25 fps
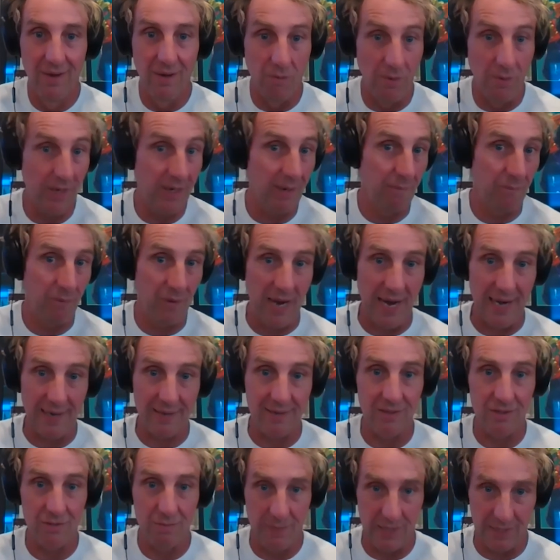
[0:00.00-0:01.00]
we can
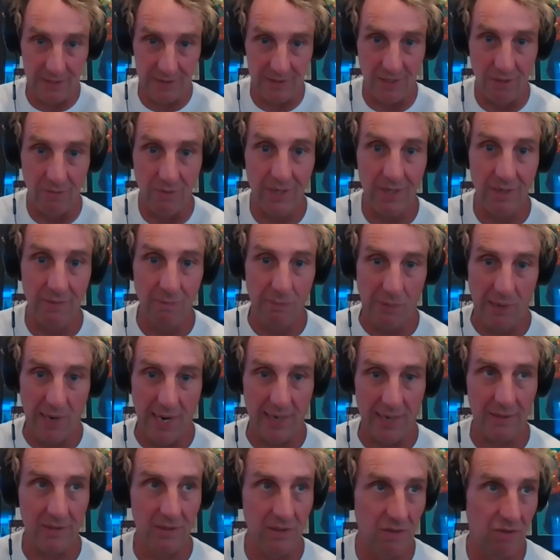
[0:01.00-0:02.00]
practice mixing. We can
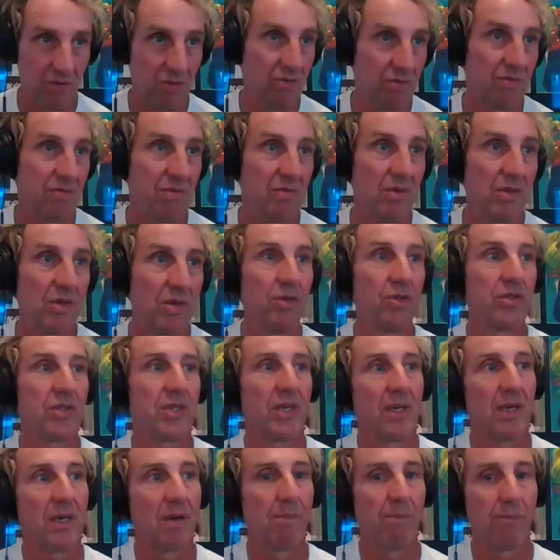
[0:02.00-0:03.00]
practice
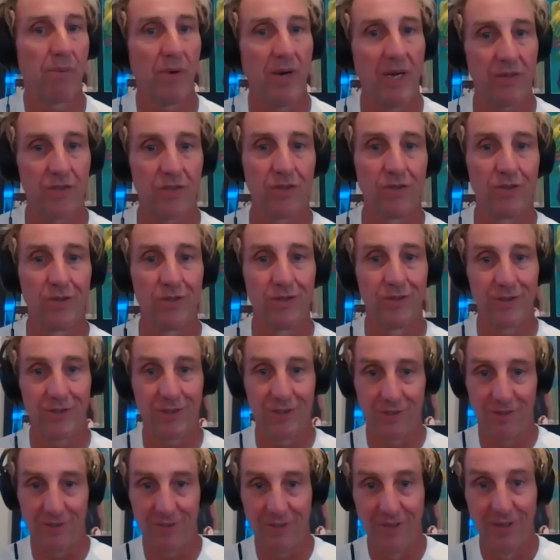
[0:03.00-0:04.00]
using compressors
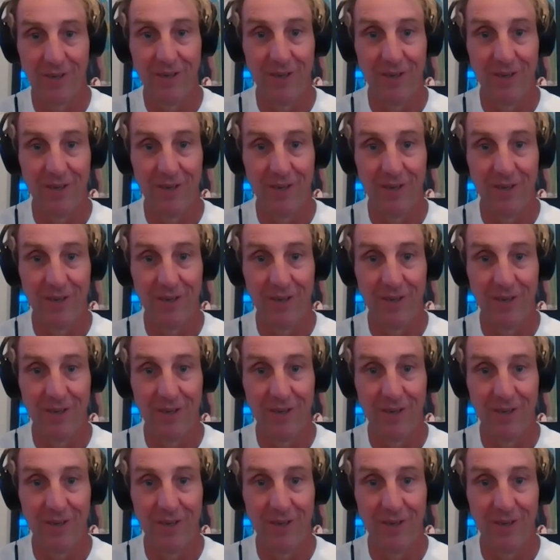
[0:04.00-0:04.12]
and